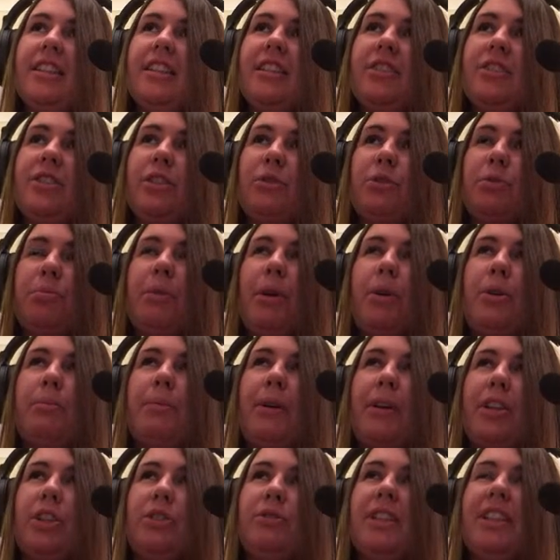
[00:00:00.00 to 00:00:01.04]
Because I spoke
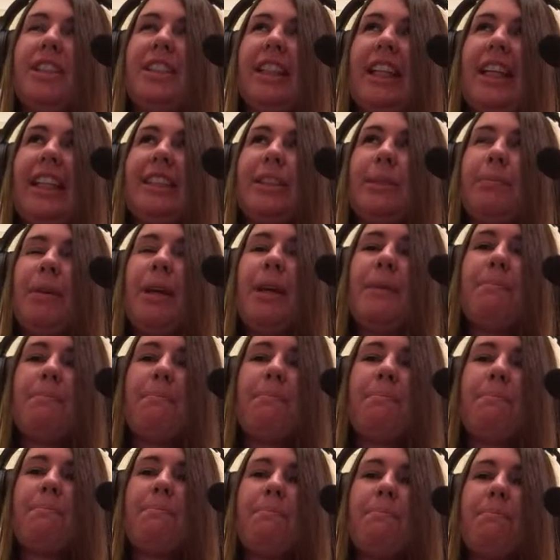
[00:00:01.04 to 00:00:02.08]
about this recently, it's a bit
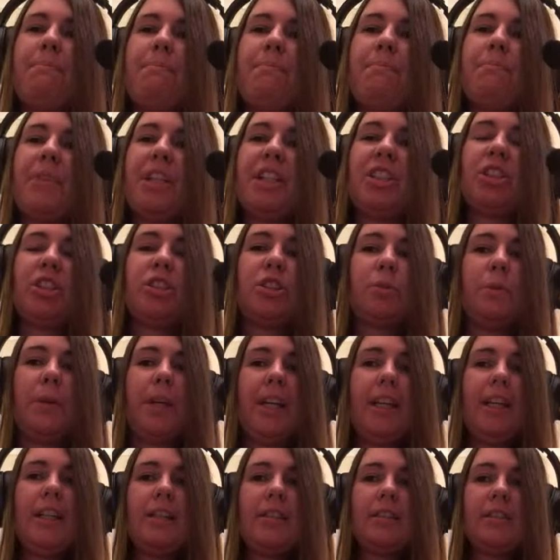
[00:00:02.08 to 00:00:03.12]

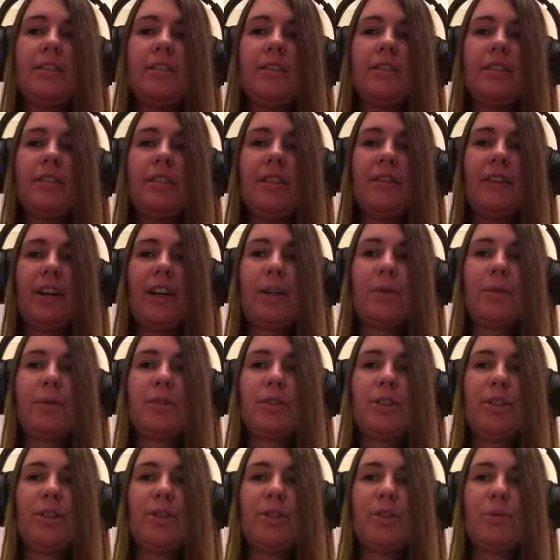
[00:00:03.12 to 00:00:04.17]
bittersweet, if I were
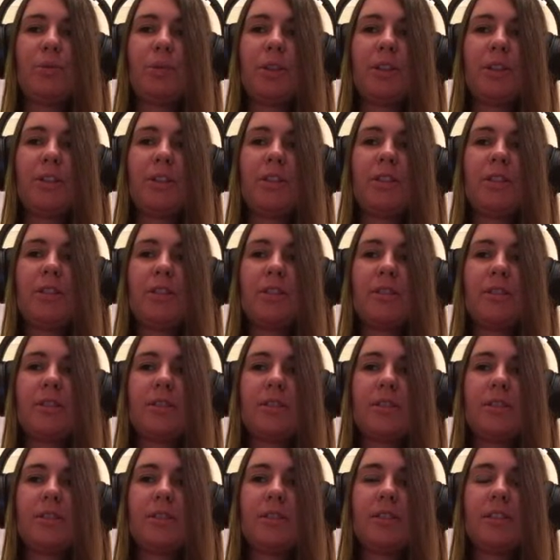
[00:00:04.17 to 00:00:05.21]
to use a word.
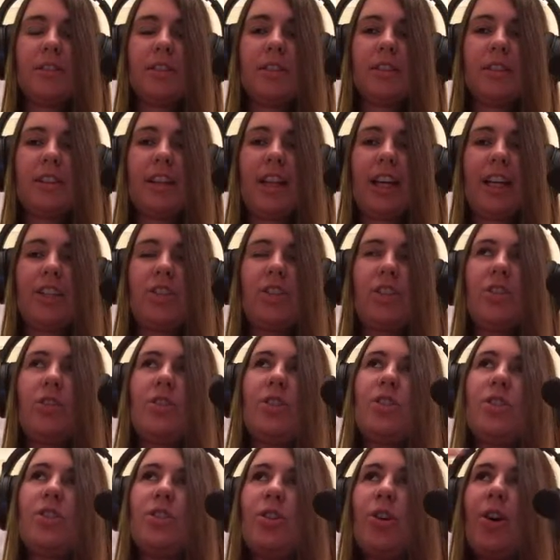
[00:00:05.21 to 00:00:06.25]
Like
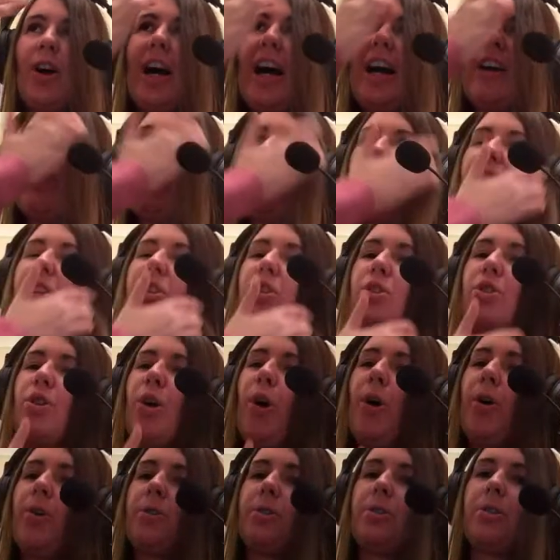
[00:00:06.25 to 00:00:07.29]
she's not angry at the
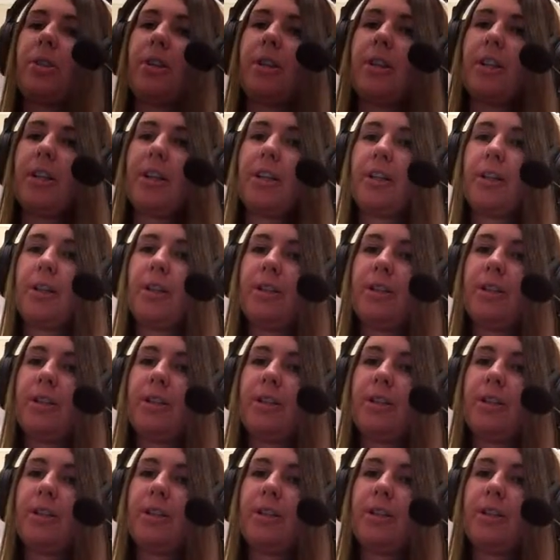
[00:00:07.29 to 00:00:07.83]
Doctor.